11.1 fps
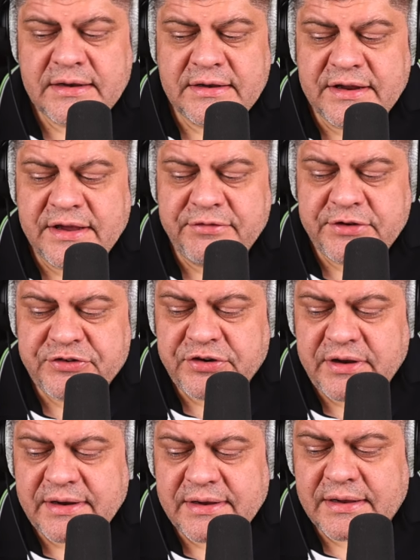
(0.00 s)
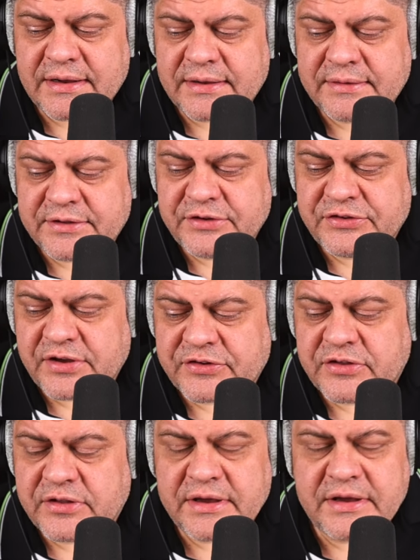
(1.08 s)
David G. Uh, is
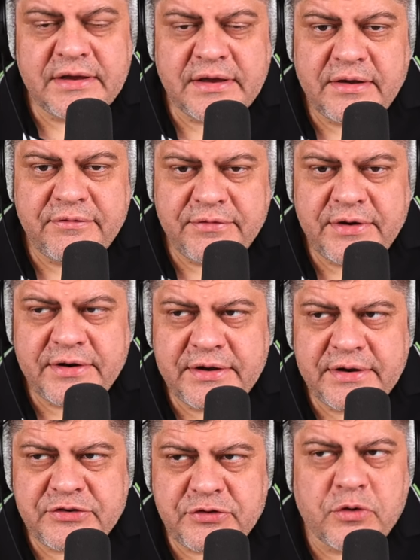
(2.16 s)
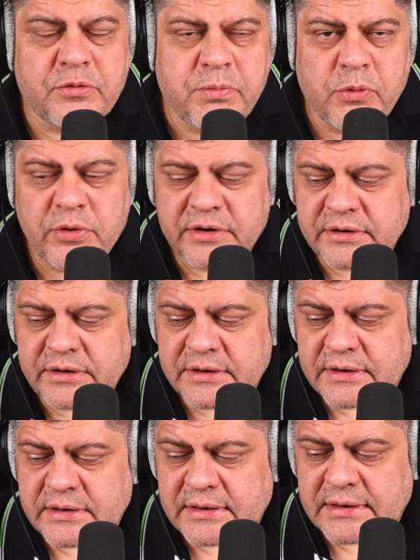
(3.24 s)
actually a very strong point.
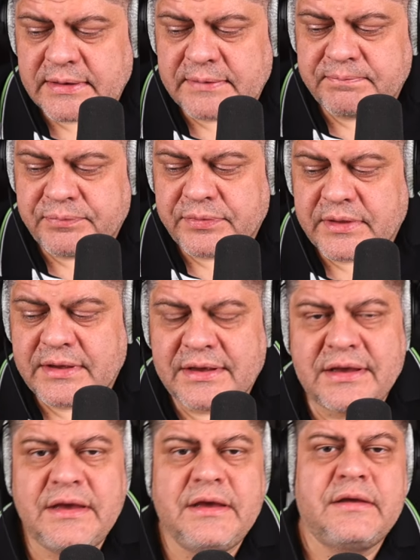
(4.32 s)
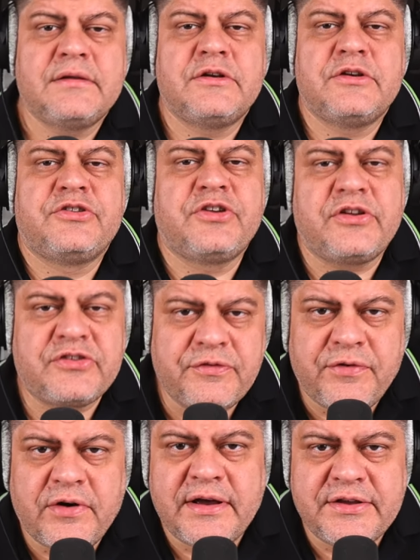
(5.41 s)
Uh, he
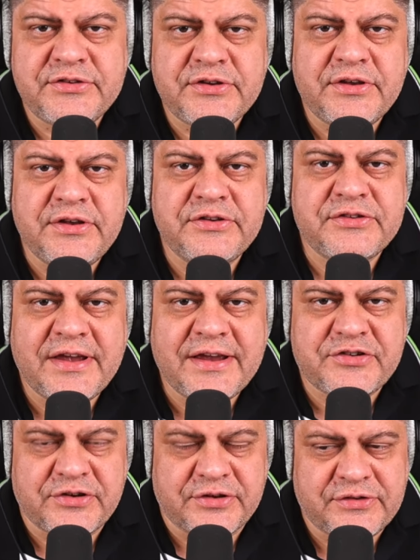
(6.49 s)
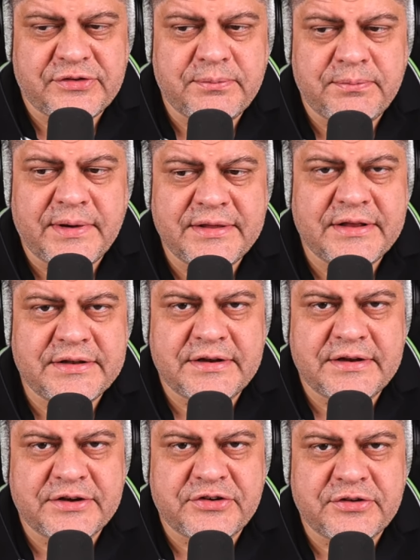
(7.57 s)
justifies his actions by that
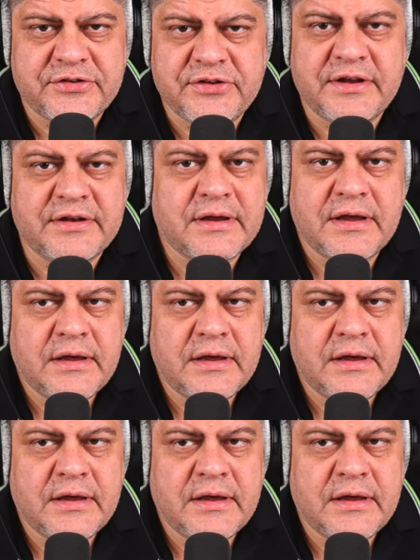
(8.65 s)
election, saying,